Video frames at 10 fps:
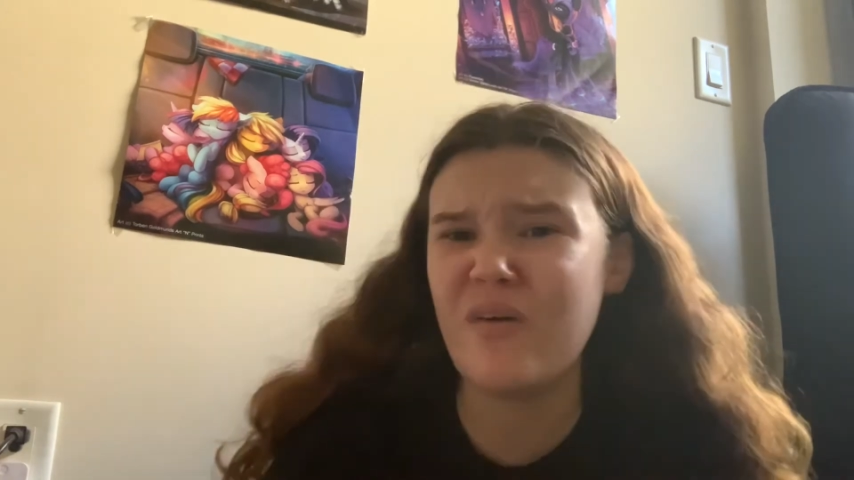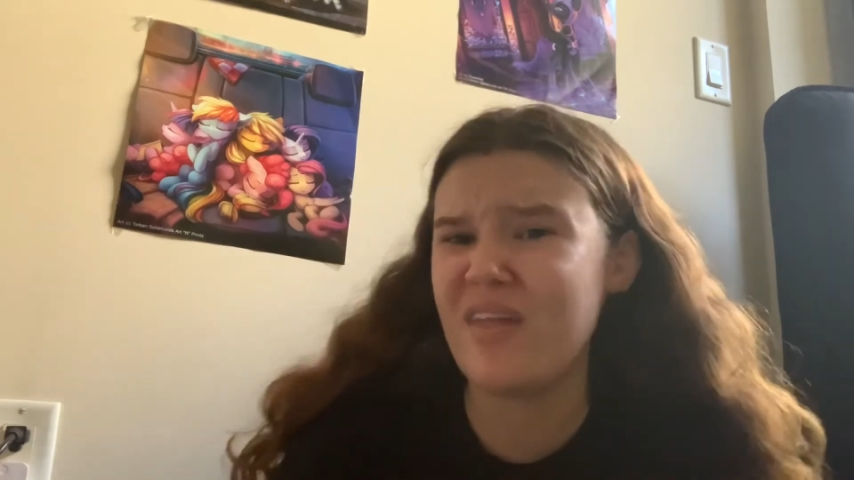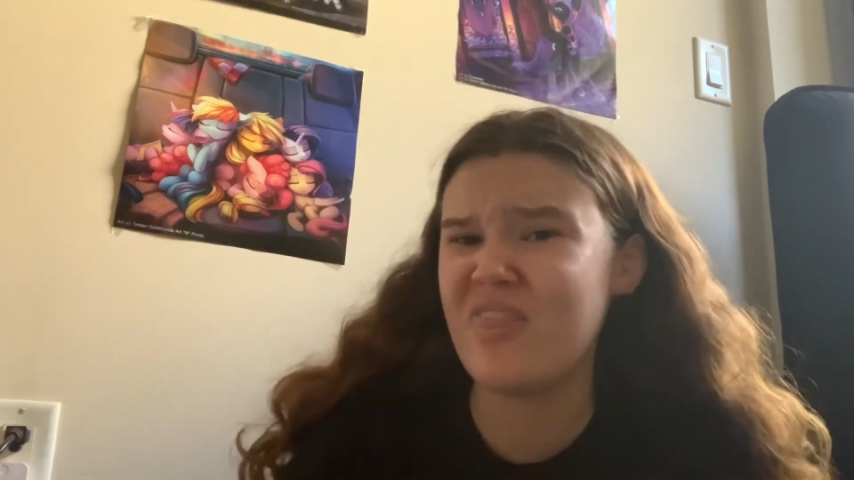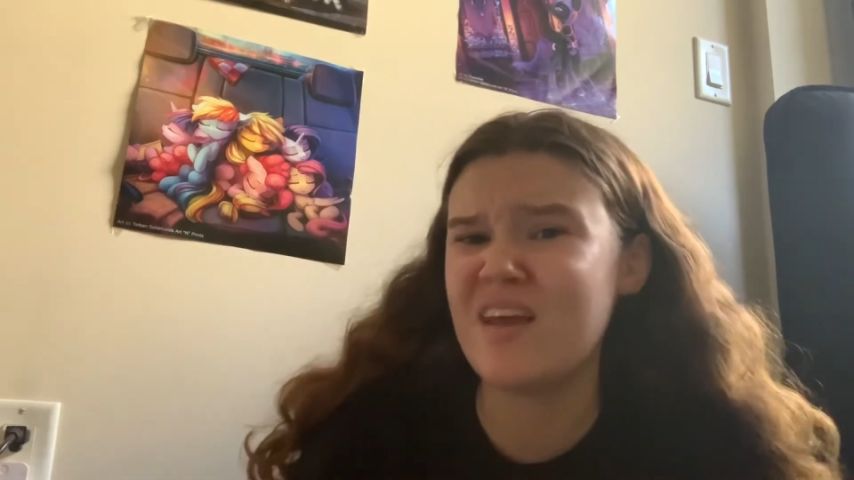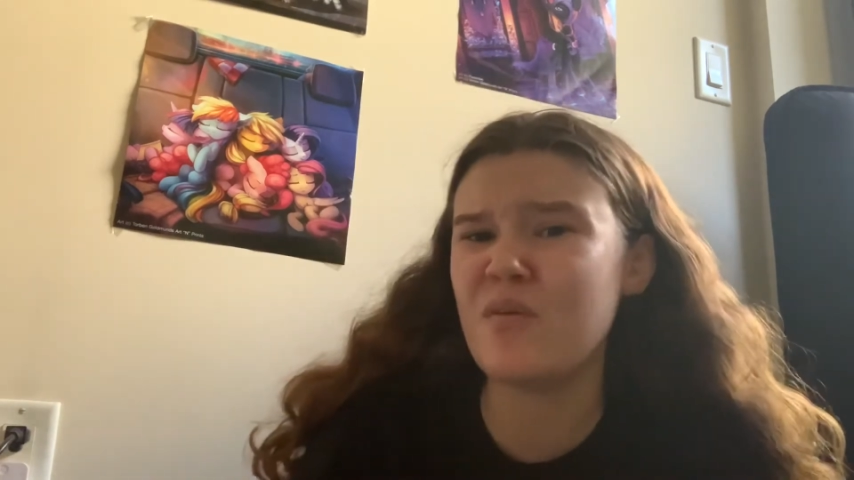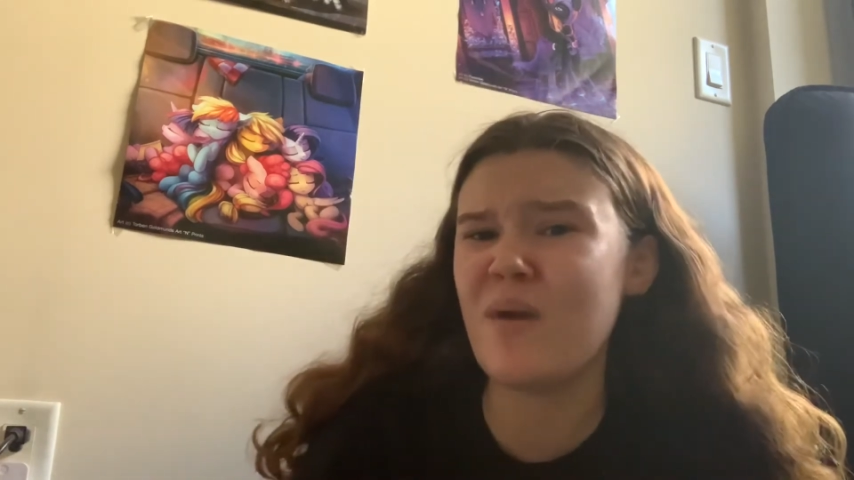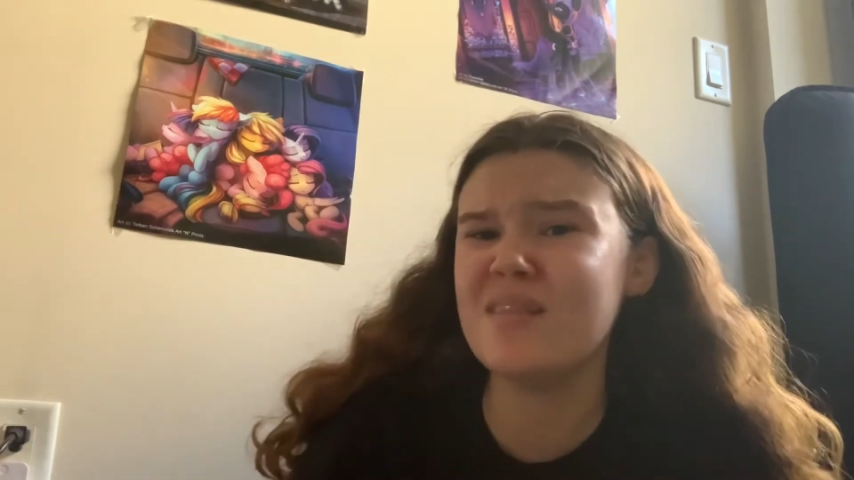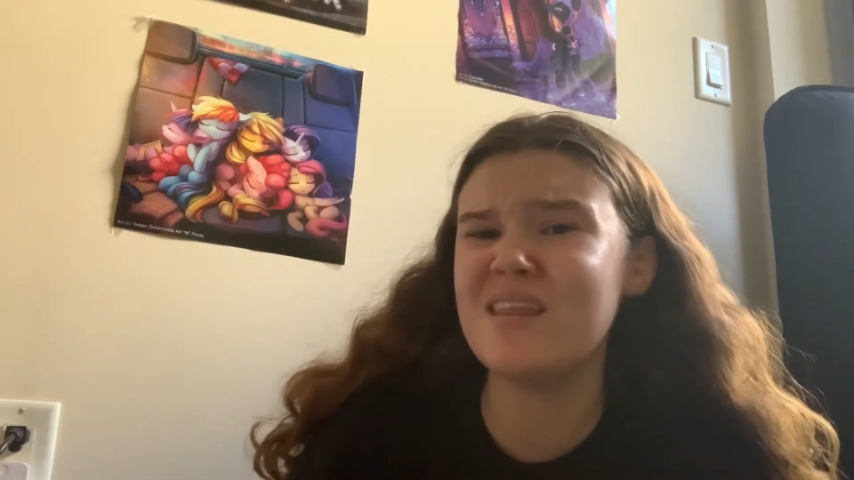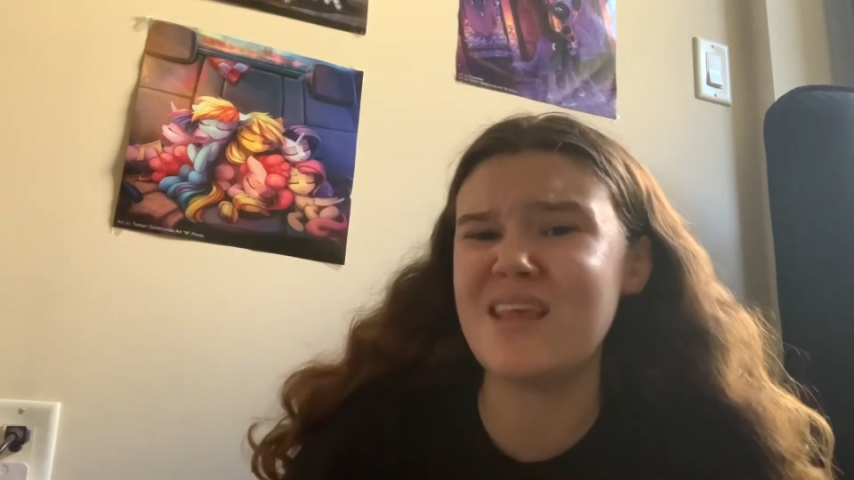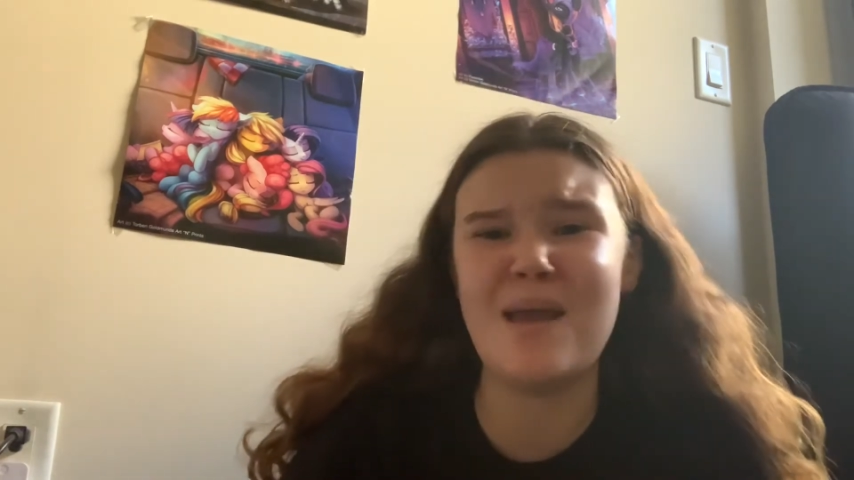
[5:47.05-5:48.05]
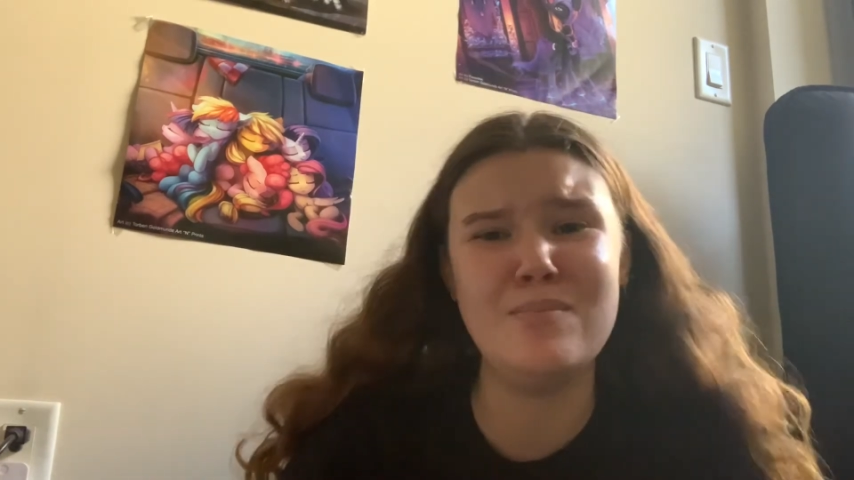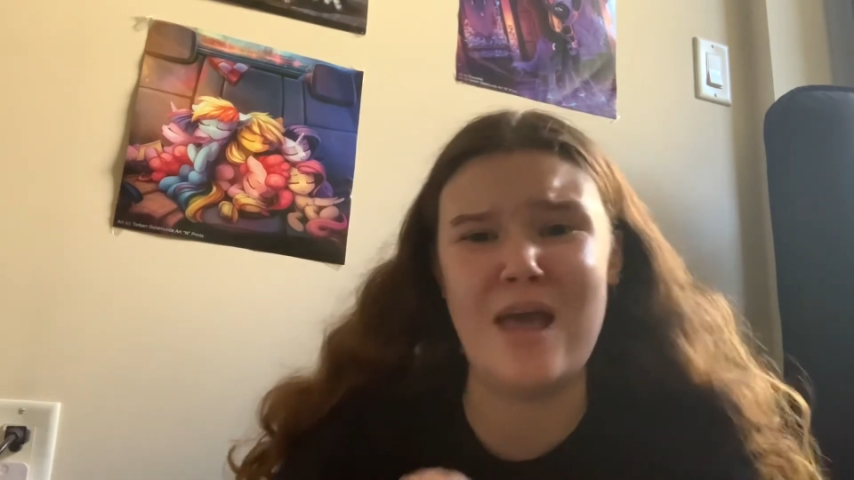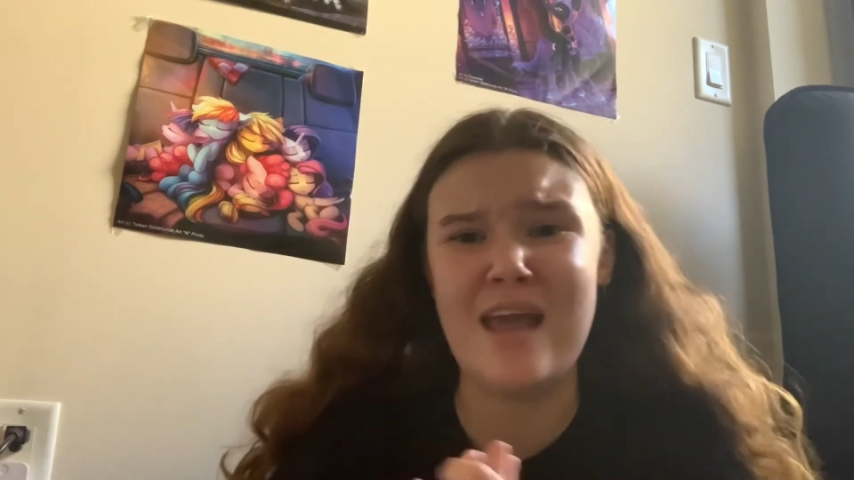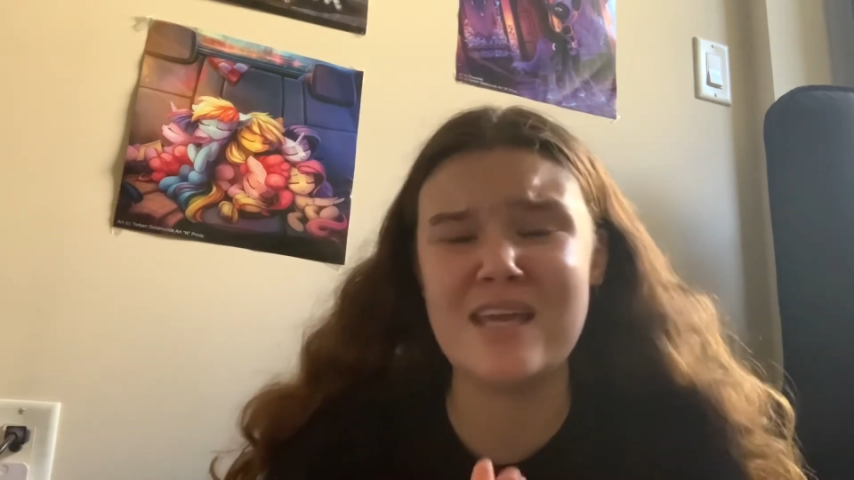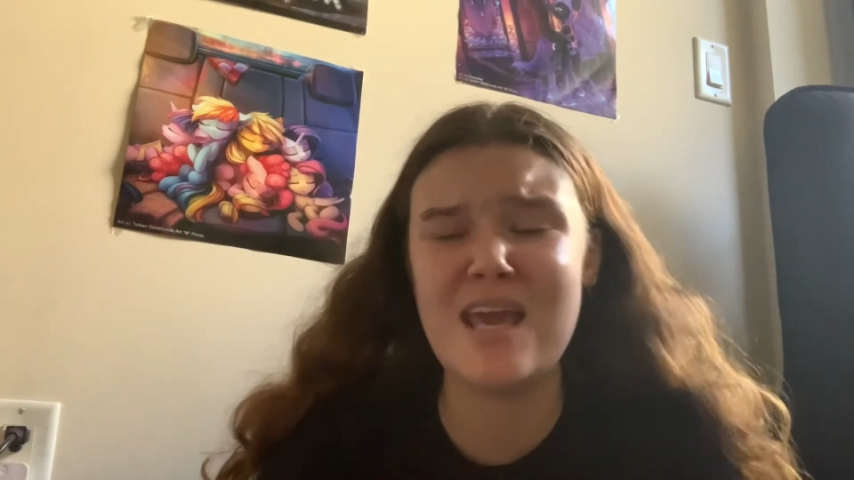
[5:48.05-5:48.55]
I think around the time
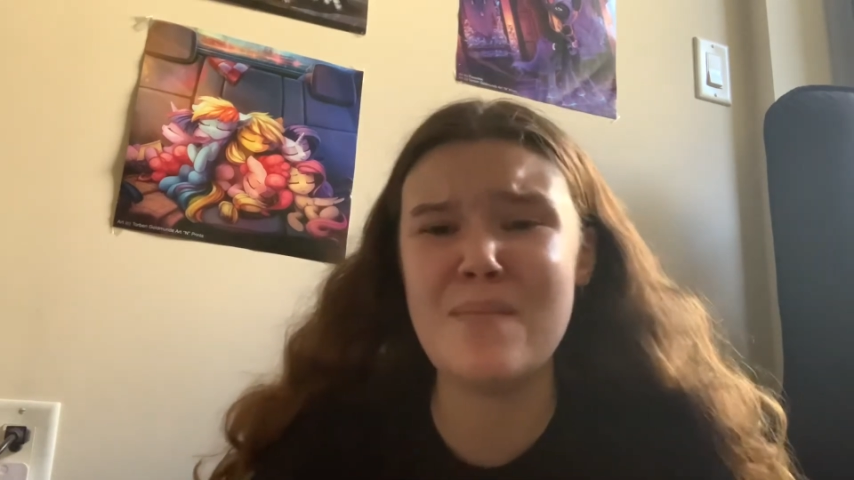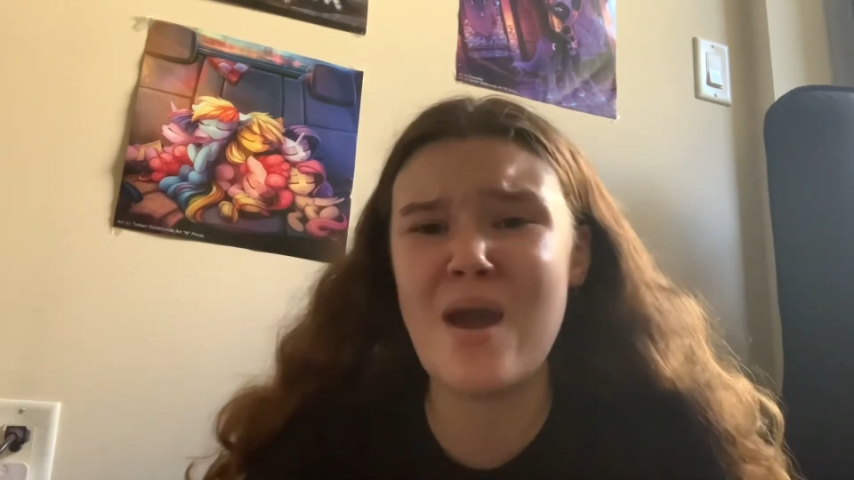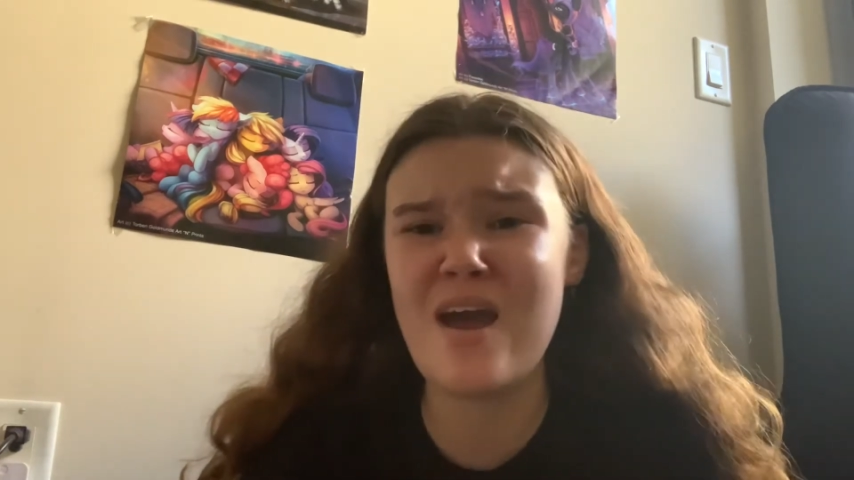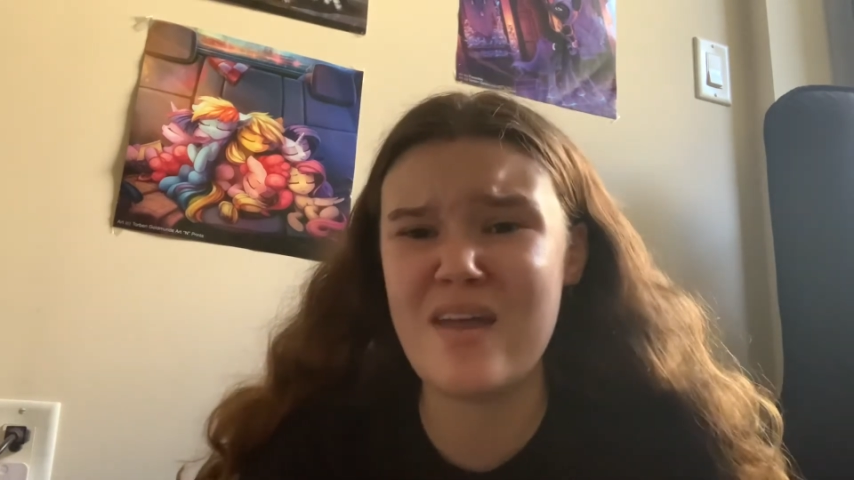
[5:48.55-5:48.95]
that came out,